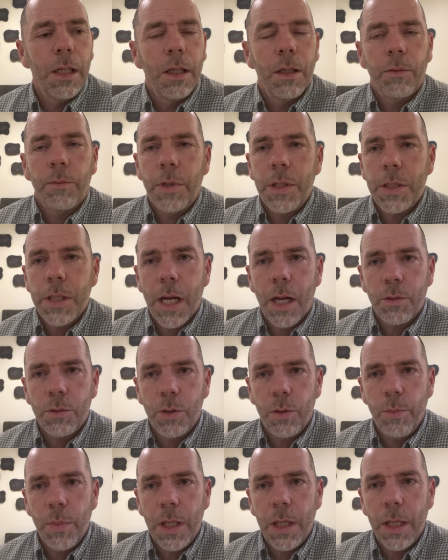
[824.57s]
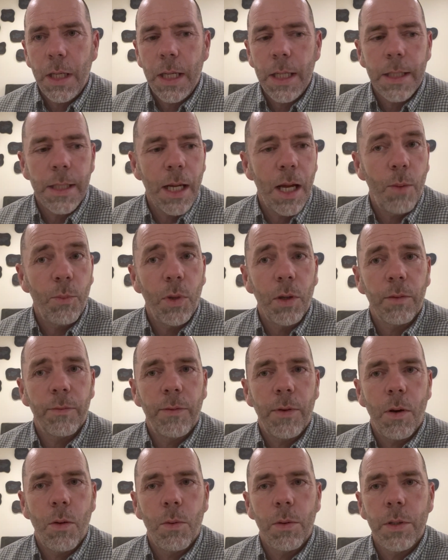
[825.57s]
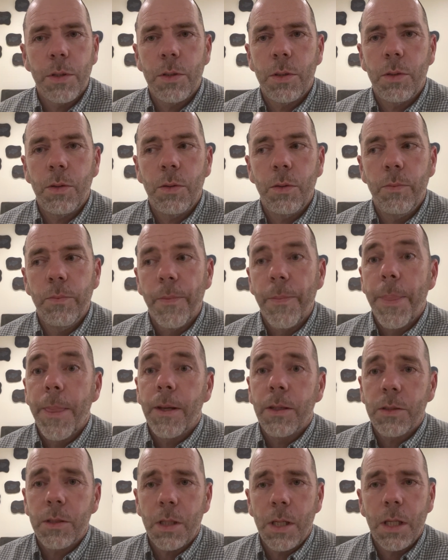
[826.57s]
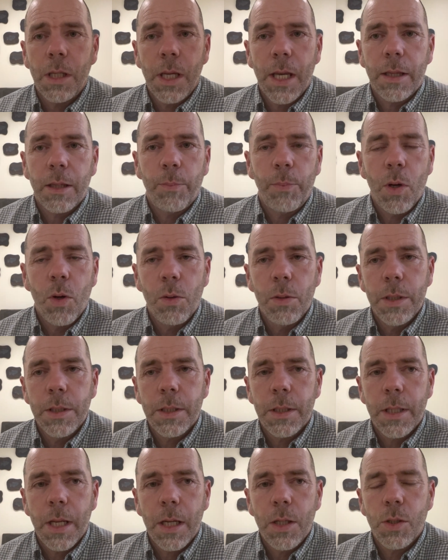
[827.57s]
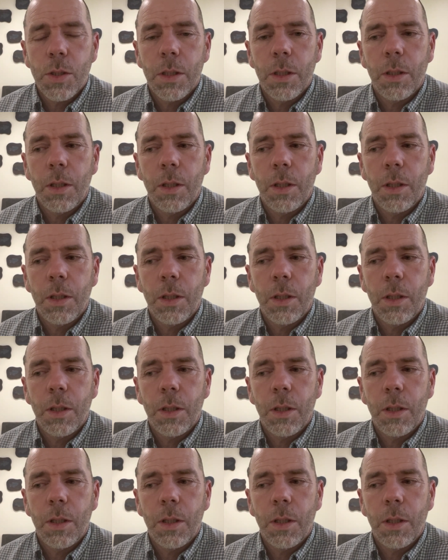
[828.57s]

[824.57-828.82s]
Reach out to me anytime. Look forward to seeing you at the polling station.